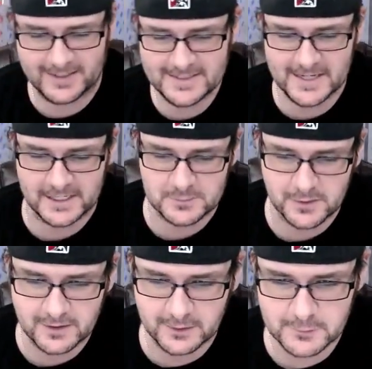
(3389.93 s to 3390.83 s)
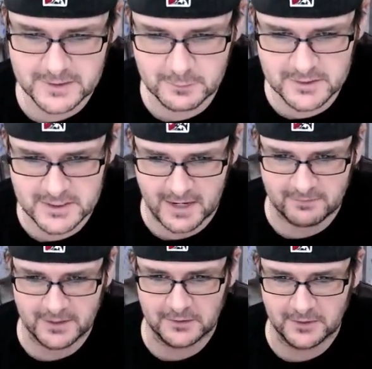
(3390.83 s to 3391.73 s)
Come on, he texted me. He was he was
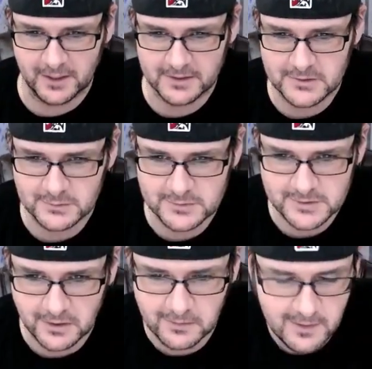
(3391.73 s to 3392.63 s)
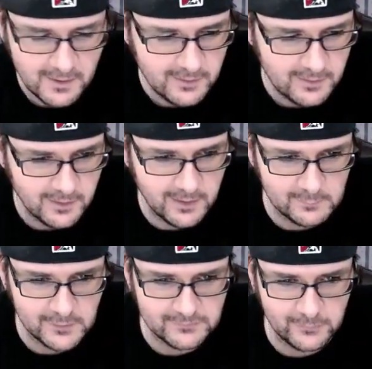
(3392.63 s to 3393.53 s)
just having internet issues. So
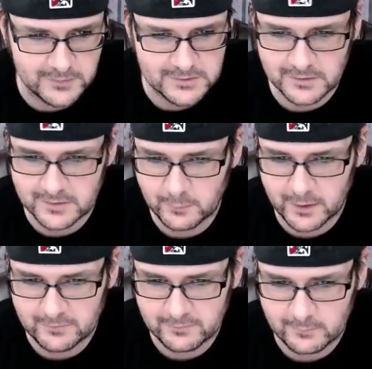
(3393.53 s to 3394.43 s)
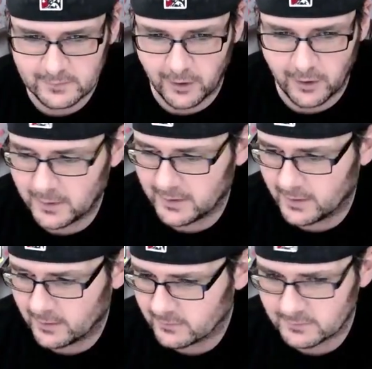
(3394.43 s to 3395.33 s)
um, unfortunately, we've we've all
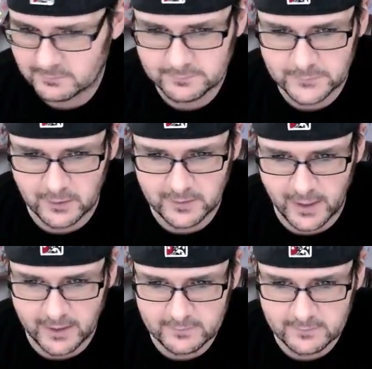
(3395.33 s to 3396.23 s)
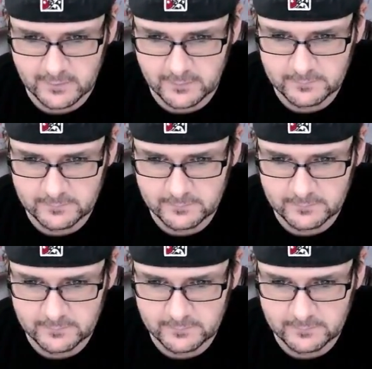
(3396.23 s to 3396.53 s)
been there and done that.